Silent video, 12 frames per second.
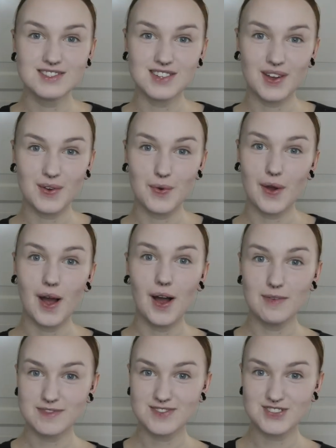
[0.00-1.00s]
So
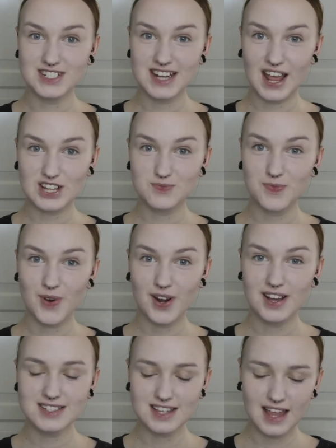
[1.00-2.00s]
up to the next
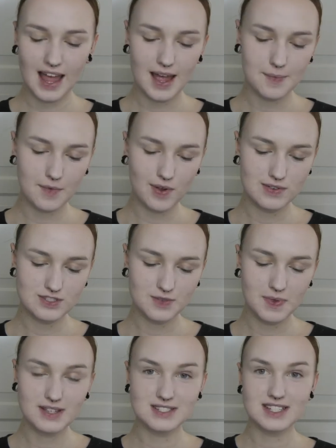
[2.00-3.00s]
product, I'm going to
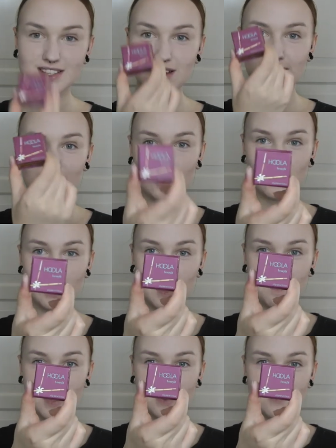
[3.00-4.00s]
be using the
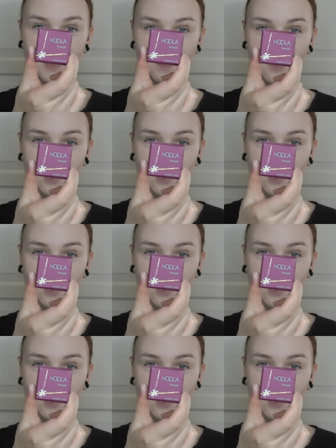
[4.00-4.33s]
Hoola Benefit